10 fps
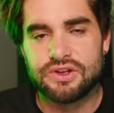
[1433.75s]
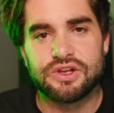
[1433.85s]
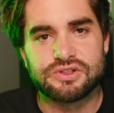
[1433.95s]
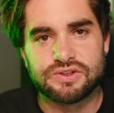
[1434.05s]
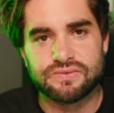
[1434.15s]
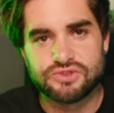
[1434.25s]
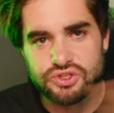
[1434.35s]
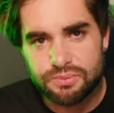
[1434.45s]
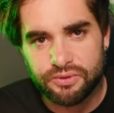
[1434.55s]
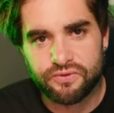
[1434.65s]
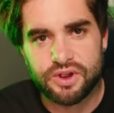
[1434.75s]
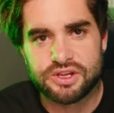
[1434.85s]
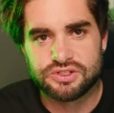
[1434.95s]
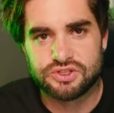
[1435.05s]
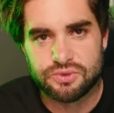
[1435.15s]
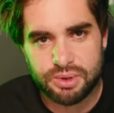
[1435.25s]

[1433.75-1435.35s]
it's super fresh, super